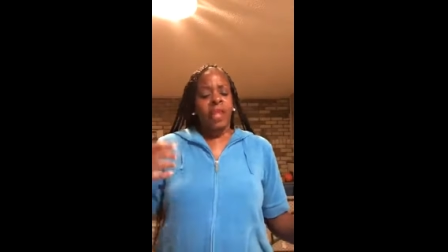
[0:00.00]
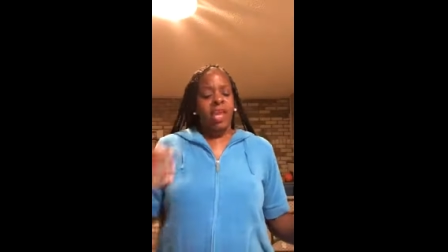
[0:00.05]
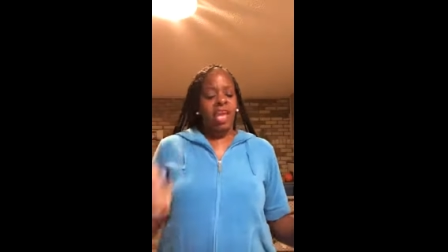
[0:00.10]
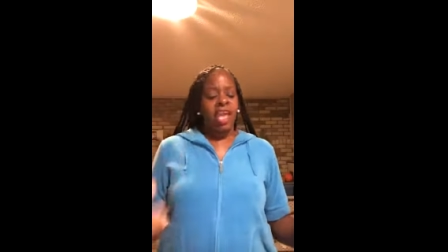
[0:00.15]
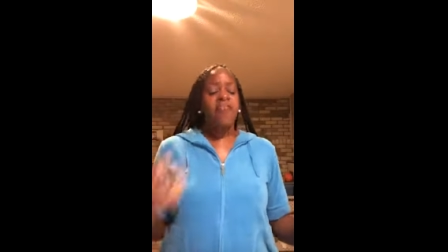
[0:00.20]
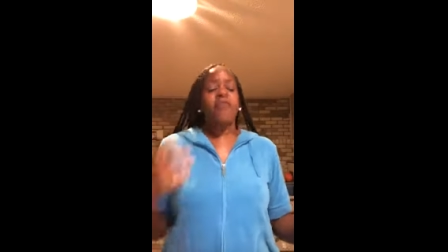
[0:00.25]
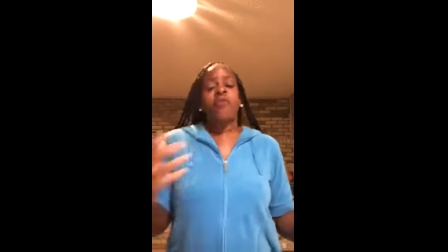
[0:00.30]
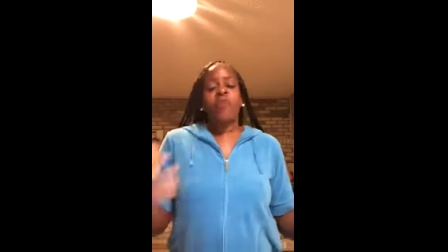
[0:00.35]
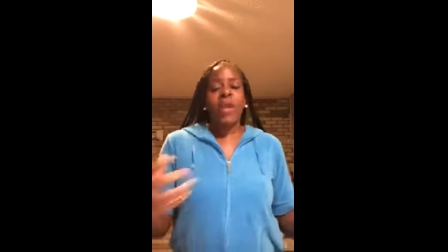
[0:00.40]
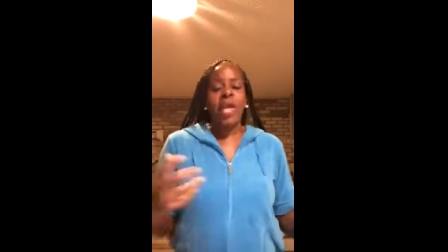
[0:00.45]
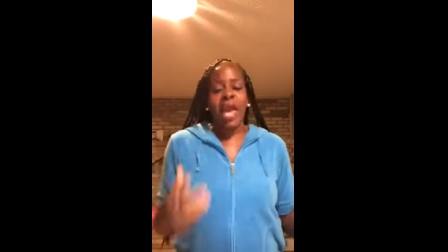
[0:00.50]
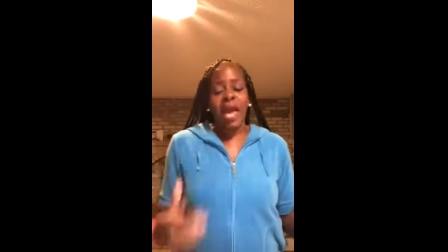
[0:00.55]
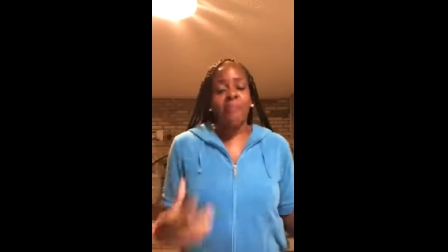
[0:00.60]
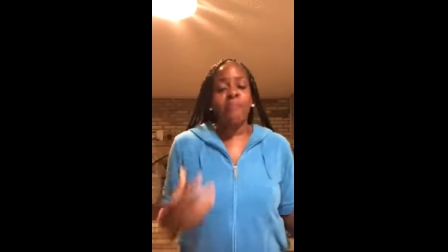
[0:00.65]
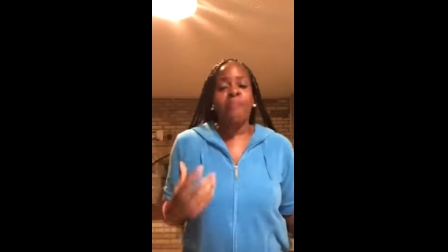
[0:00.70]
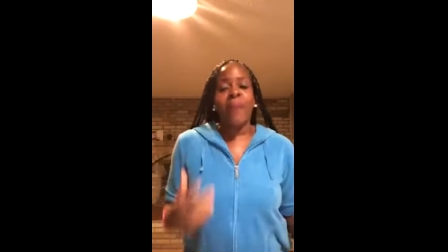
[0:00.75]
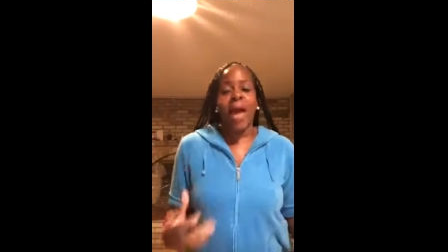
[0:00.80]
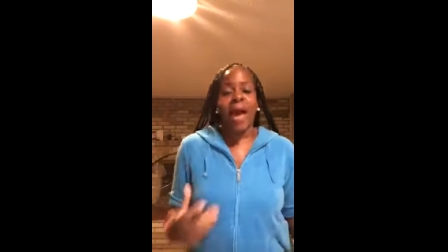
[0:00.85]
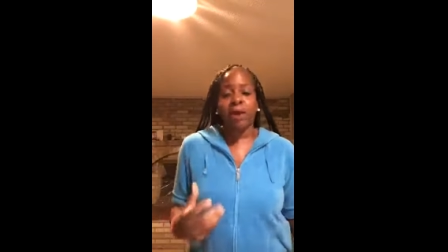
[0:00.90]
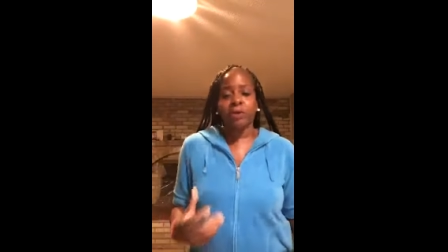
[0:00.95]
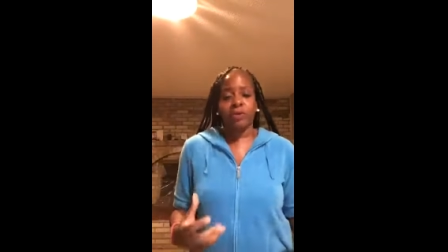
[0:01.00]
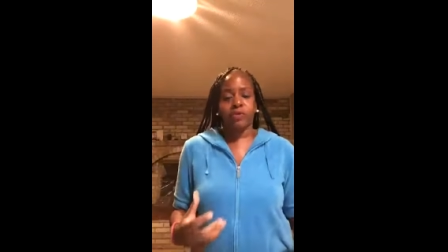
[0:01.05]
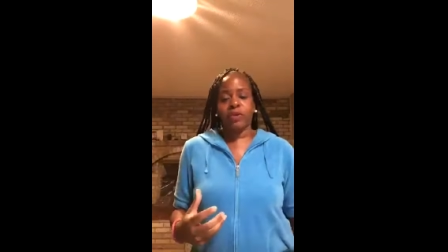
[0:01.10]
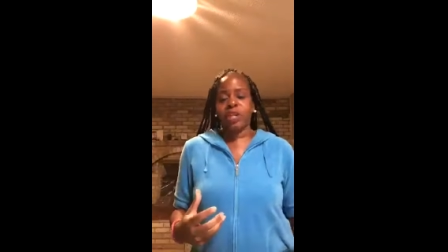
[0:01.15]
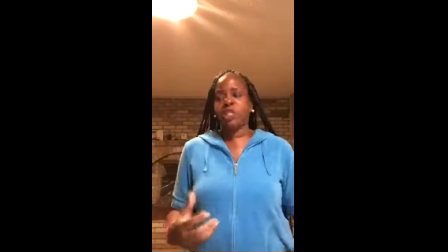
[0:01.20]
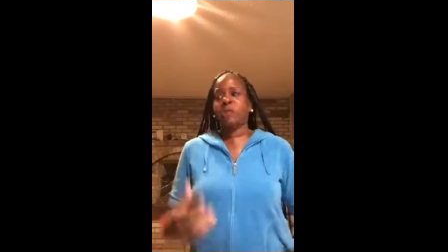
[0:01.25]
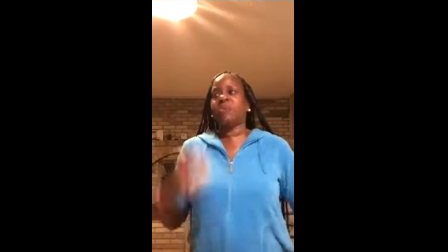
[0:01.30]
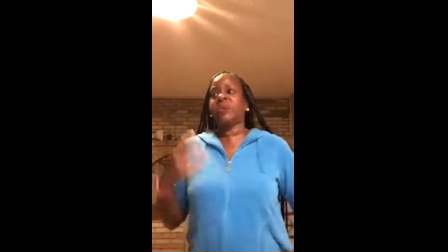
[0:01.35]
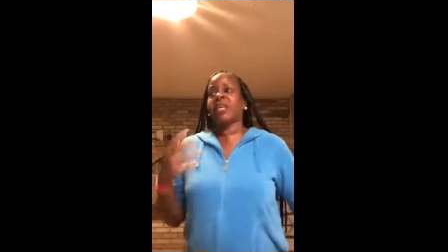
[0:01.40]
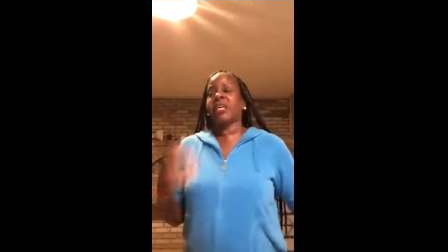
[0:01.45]
if we had
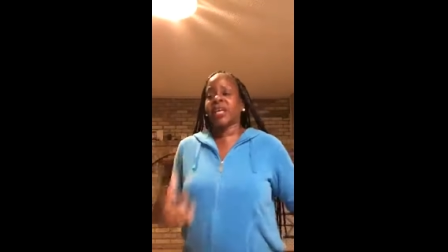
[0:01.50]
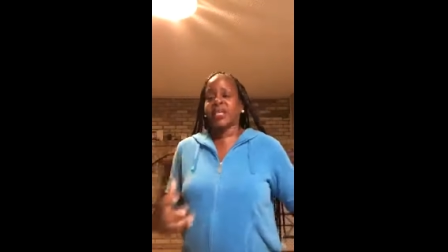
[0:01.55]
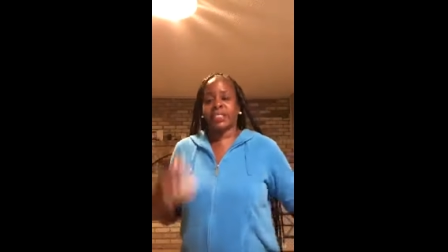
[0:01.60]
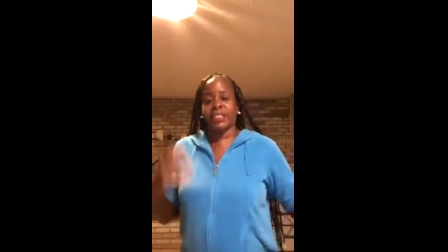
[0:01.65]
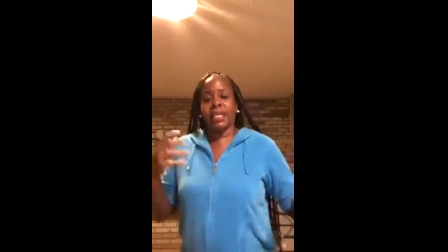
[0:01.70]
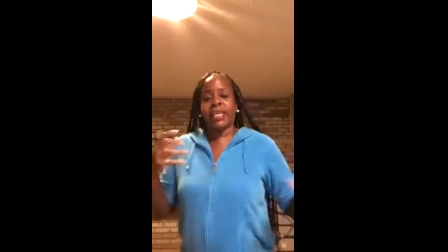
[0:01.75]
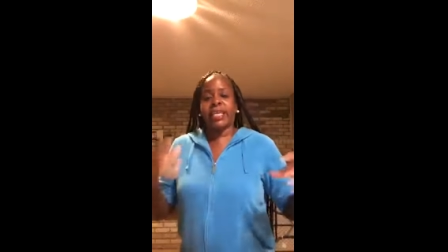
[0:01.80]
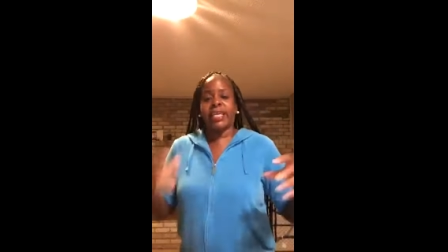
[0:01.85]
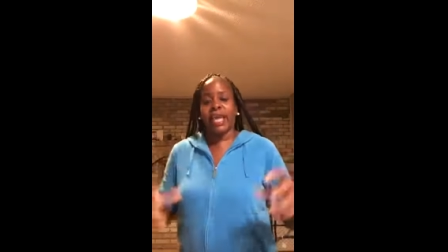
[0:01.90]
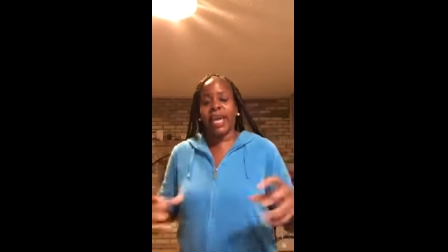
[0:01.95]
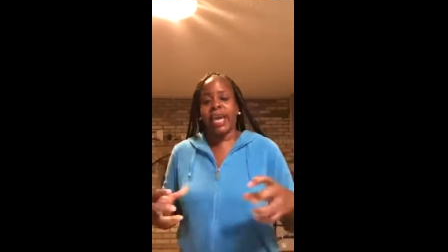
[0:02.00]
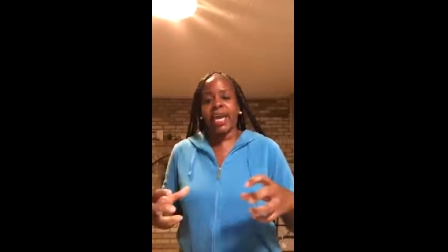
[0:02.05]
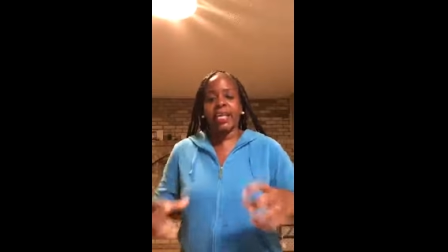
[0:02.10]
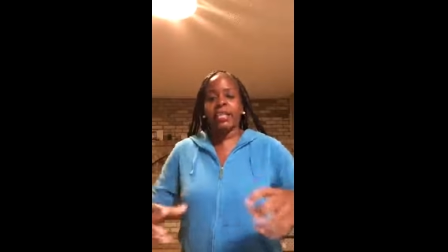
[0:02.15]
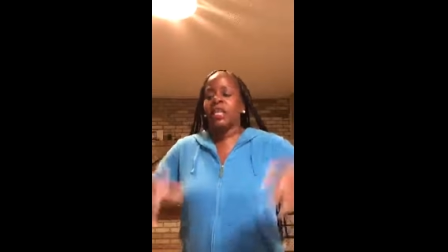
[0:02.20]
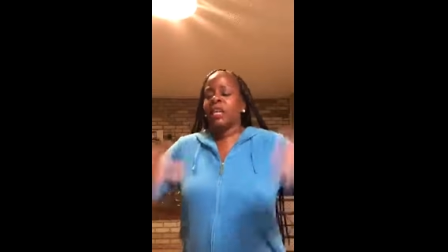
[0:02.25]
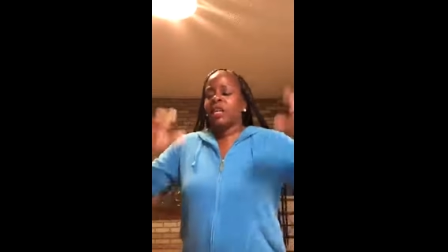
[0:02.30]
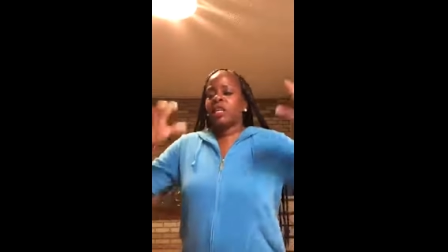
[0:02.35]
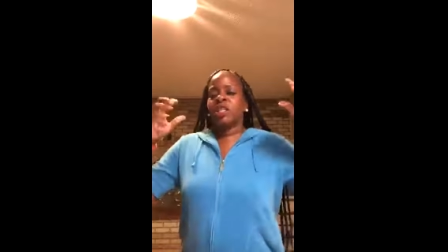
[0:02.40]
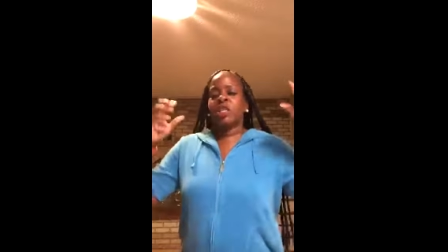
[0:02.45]
boundaries because again